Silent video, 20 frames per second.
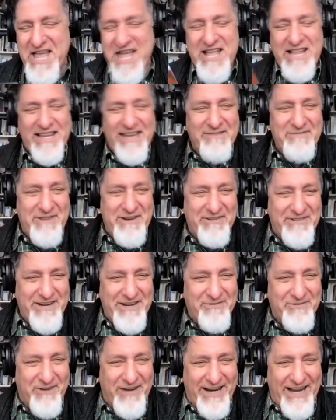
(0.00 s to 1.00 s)
Let me
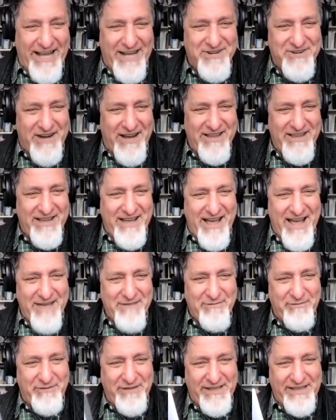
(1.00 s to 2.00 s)
read one, Andrew. I
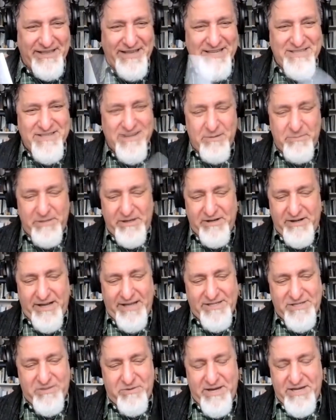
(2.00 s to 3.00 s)
have a feeling that's going to be your
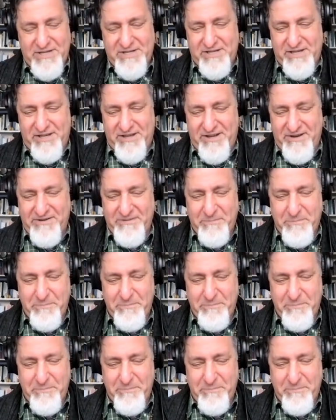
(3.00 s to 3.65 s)
next question, no?